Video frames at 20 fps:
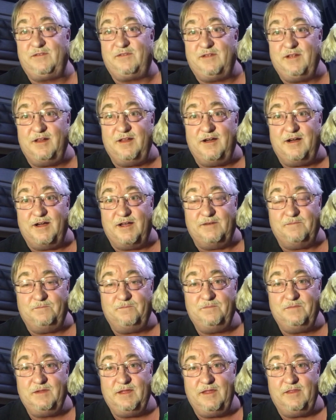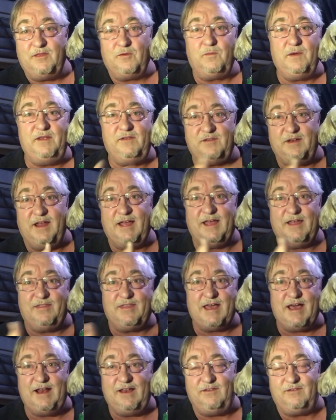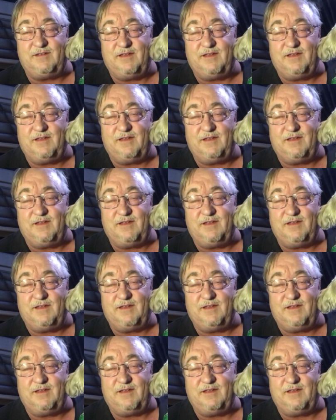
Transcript: still on. The reason I get that is